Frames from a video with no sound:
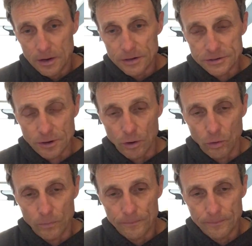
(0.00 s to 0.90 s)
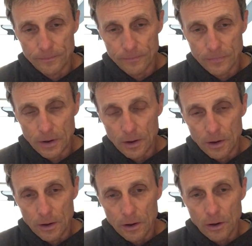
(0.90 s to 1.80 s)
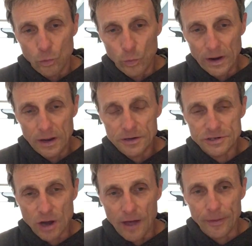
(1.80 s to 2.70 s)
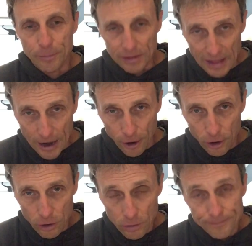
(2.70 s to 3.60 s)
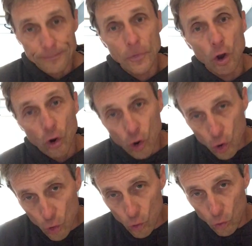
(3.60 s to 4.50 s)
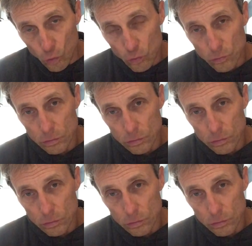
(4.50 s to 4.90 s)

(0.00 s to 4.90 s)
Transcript: So we saw the player who